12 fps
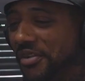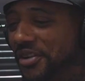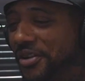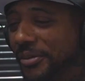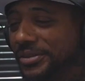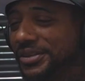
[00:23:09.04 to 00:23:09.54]
you
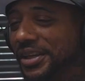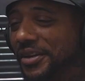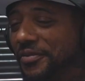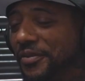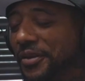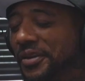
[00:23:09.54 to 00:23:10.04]
know what I'm saying,
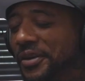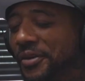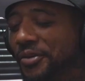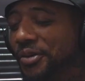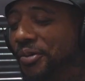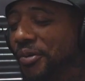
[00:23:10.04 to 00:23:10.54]
figuring he gonna
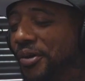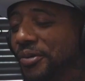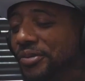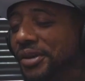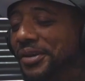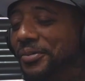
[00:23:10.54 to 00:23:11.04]
do the wrong
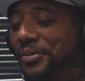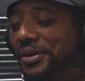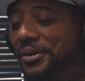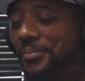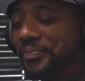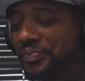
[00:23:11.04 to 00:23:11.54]
thing with
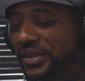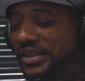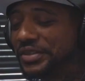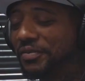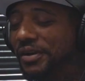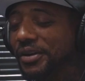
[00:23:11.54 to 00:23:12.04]
it,
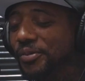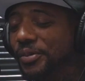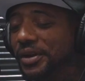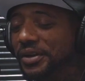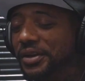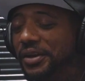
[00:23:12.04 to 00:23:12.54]
let's find a
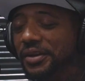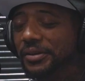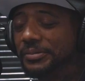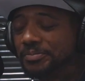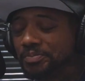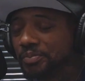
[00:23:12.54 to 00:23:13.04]
way to get it
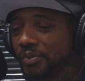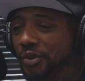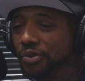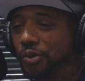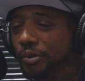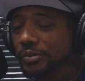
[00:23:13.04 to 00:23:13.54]

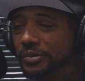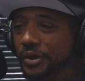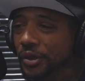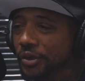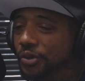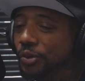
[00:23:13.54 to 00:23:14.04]

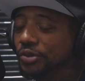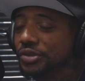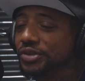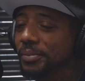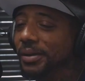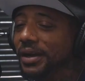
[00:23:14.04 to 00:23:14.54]
through to
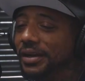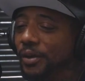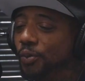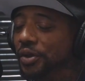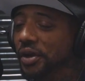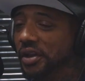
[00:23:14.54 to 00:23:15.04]
somebody that
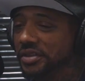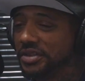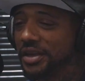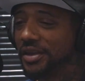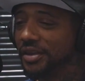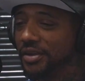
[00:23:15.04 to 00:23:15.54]
will and
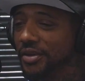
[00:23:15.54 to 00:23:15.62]
take it. You